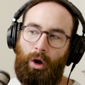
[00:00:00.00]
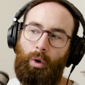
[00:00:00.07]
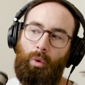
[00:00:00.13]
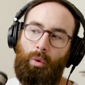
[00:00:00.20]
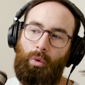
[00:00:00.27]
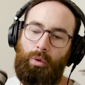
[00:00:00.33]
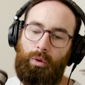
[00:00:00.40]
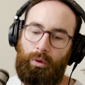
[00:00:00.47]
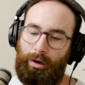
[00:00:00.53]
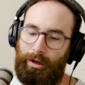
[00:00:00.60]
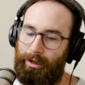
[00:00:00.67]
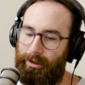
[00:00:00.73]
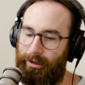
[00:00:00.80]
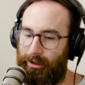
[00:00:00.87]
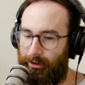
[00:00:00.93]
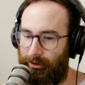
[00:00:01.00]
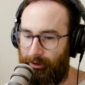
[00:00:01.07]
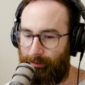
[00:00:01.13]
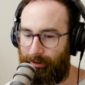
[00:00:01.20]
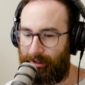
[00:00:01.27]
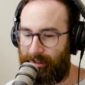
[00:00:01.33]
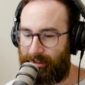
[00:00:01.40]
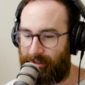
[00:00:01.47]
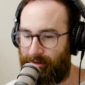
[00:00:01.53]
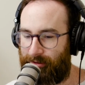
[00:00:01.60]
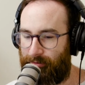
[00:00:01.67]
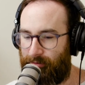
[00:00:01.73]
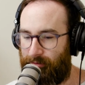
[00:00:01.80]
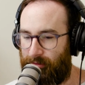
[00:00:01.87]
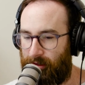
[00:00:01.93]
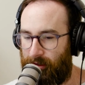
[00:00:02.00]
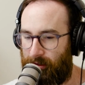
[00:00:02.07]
I learnt my lesson,